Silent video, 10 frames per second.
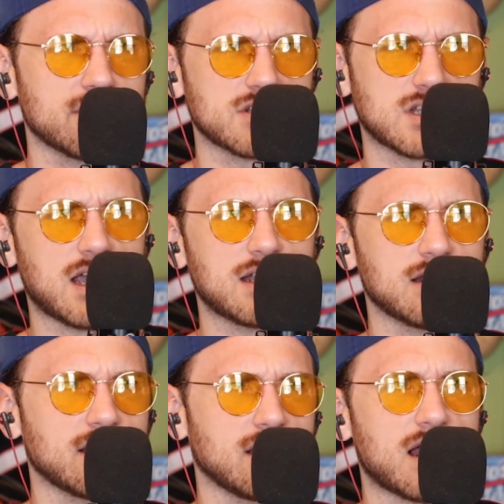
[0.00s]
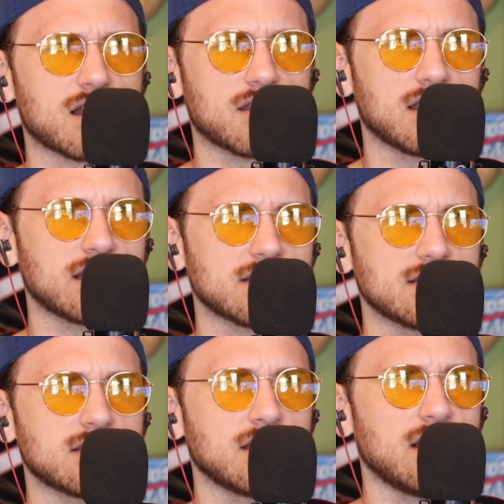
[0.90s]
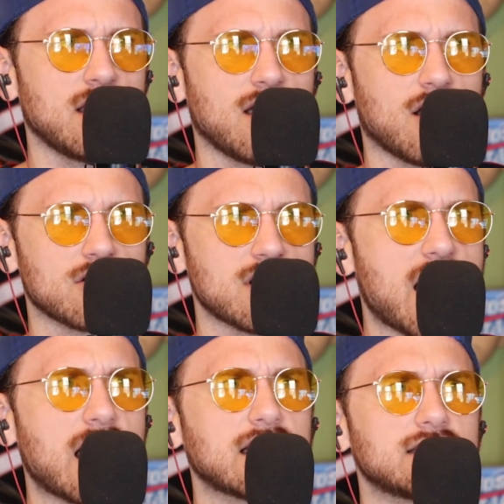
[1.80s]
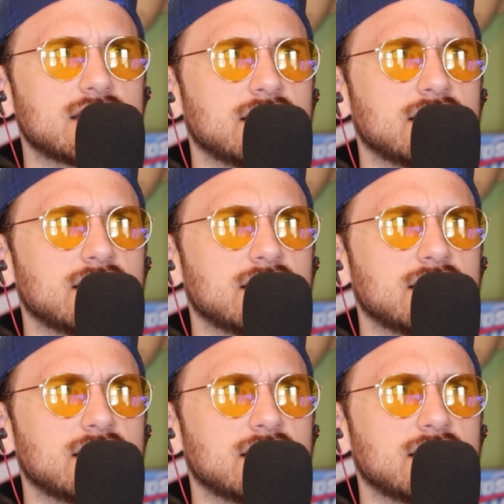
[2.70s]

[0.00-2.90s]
side, and a lot of things are not